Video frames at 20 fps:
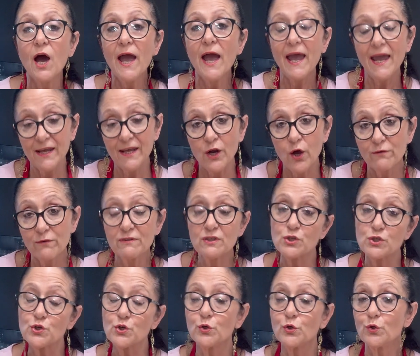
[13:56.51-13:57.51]
head over
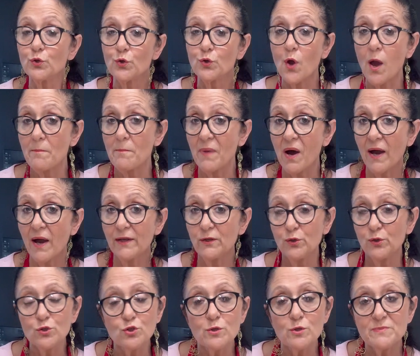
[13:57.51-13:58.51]
to my
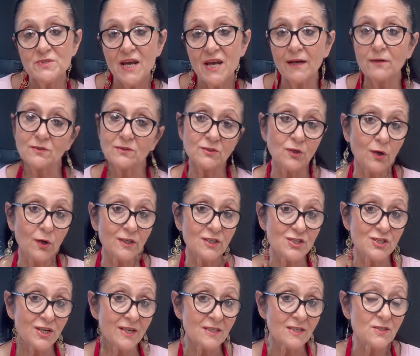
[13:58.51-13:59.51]
YouTube channel, Nonna
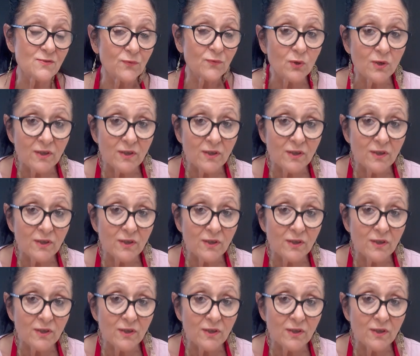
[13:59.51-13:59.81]
Gina's Food